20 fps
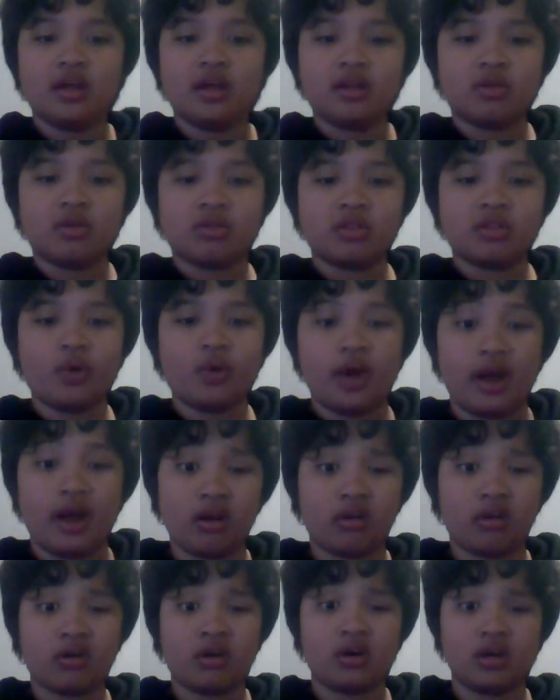there's no
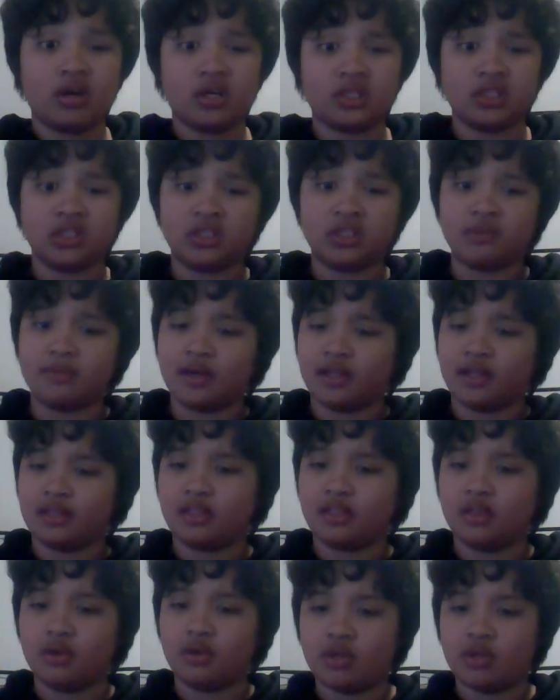air cons because
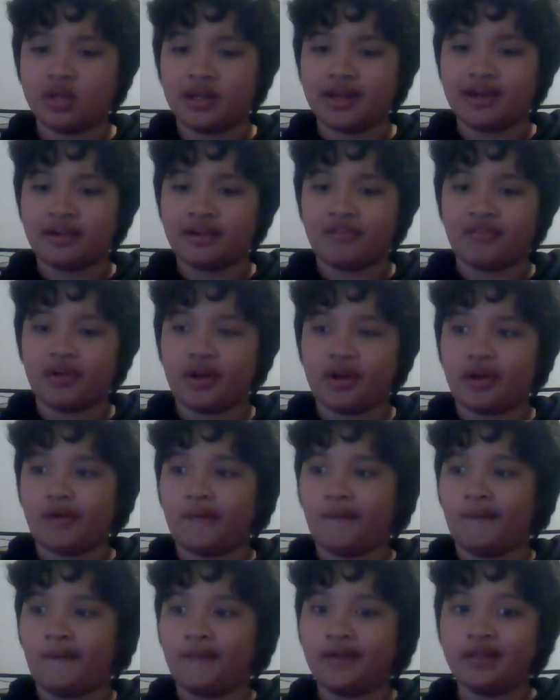New Zealand's very
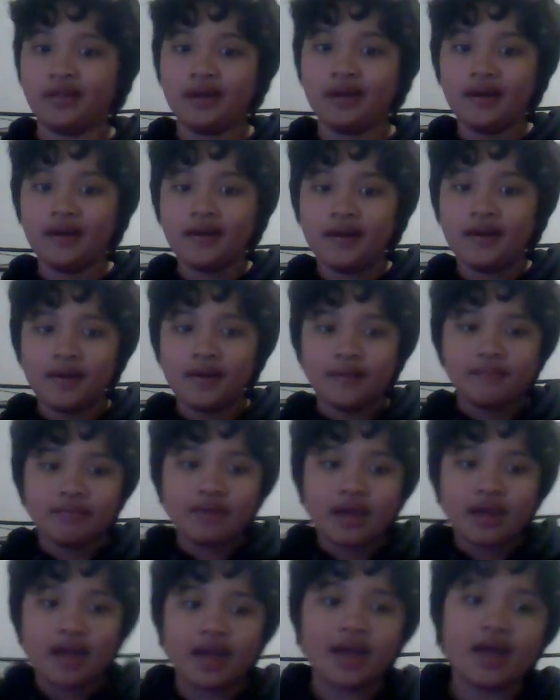cold.
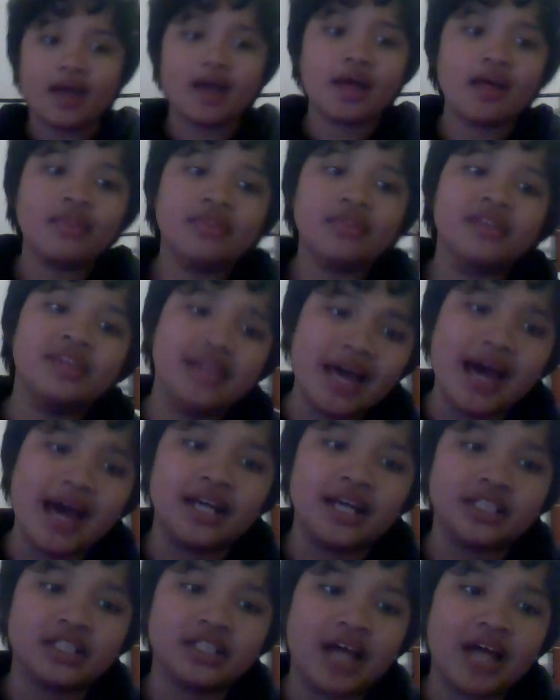And
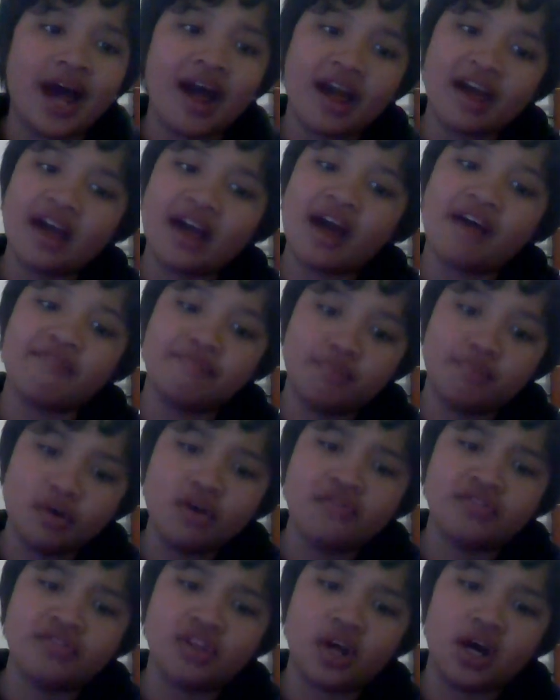yes, I have
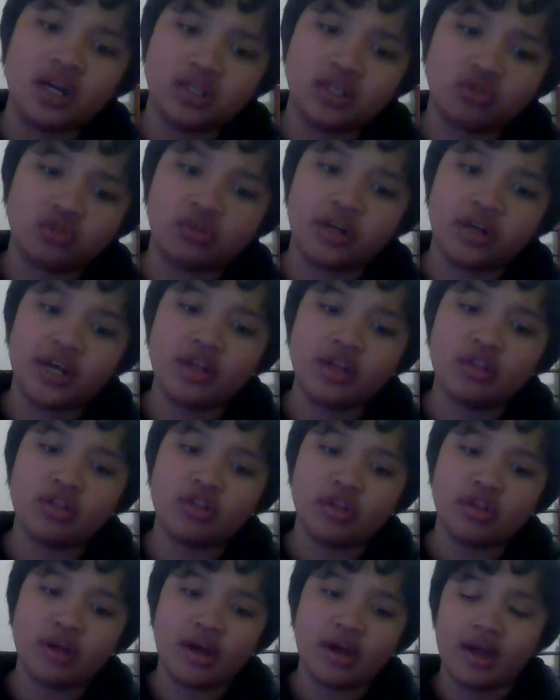moved
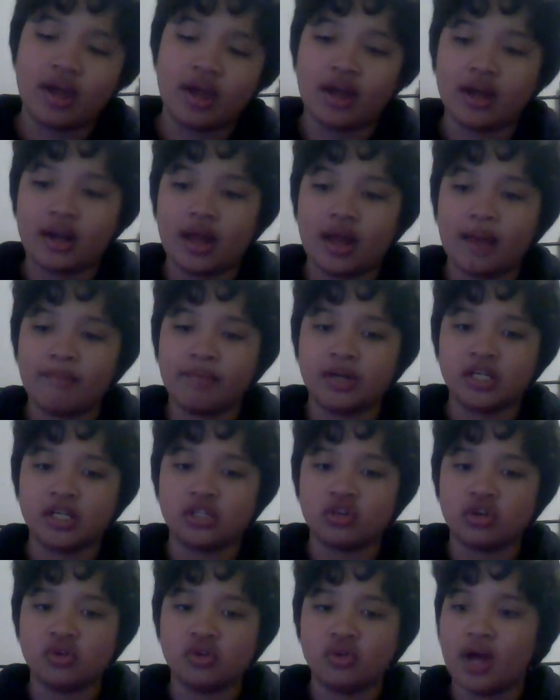countries, and I'm pretty
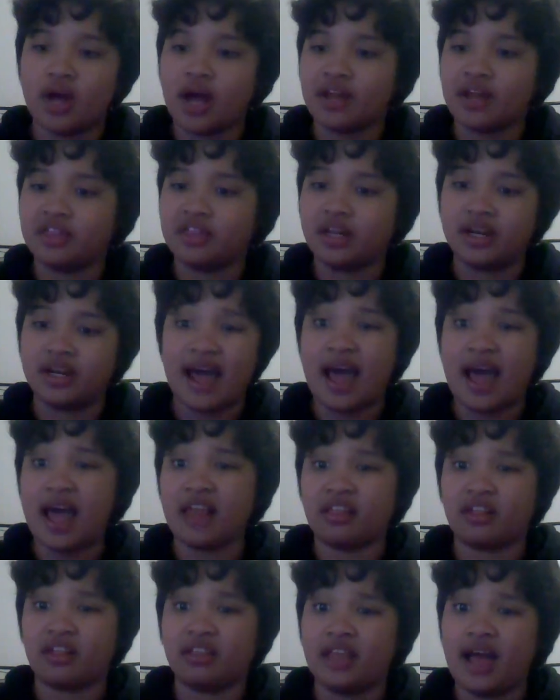sure you guys didn't
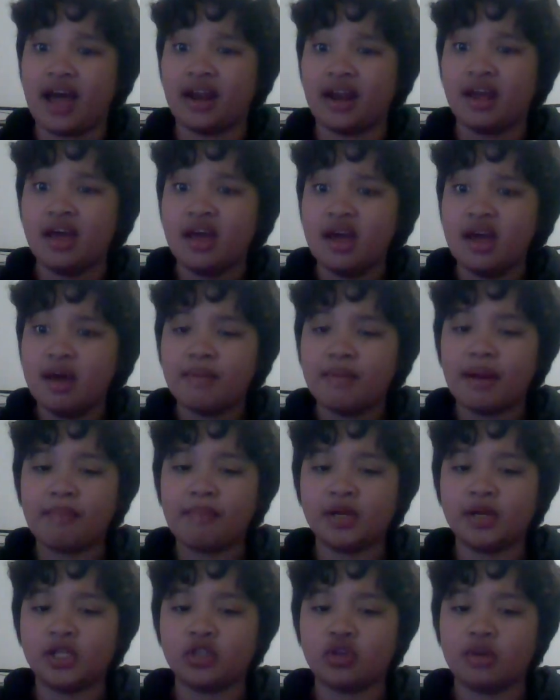ask that, but I'm
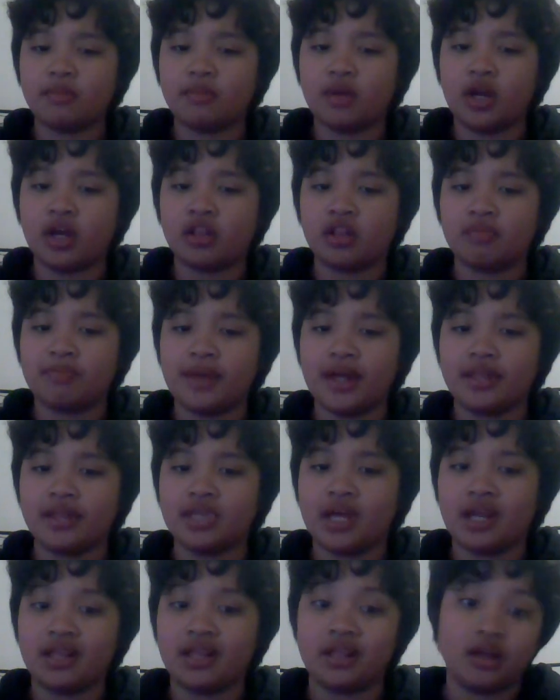pretty sure I'm gonna explain
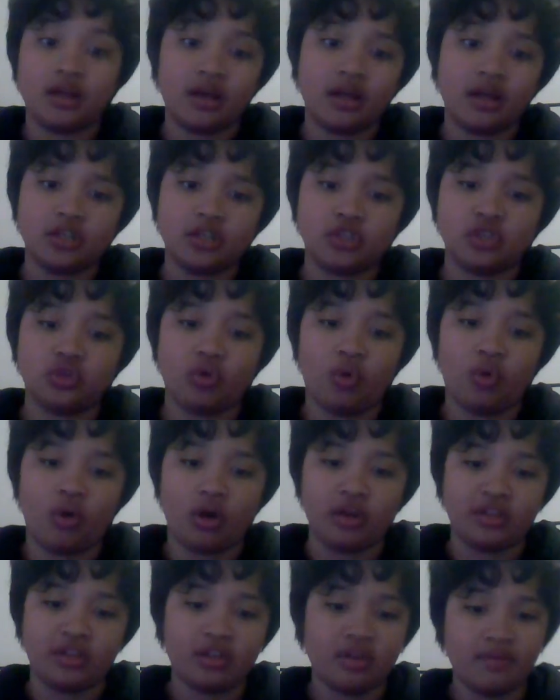that in a, in a
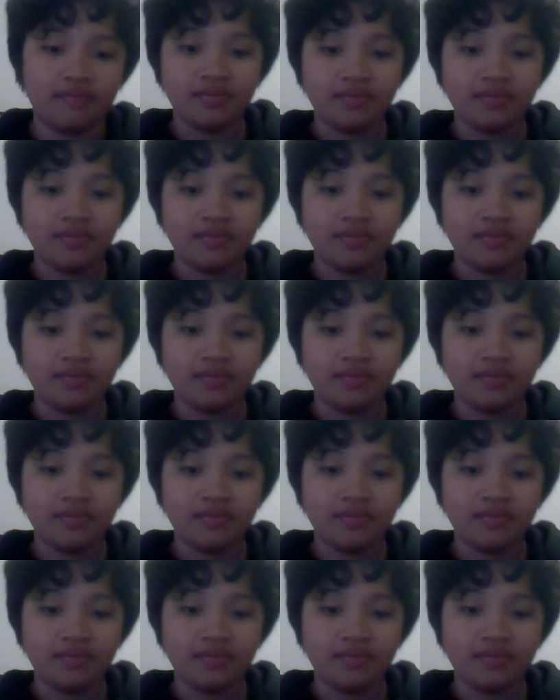short.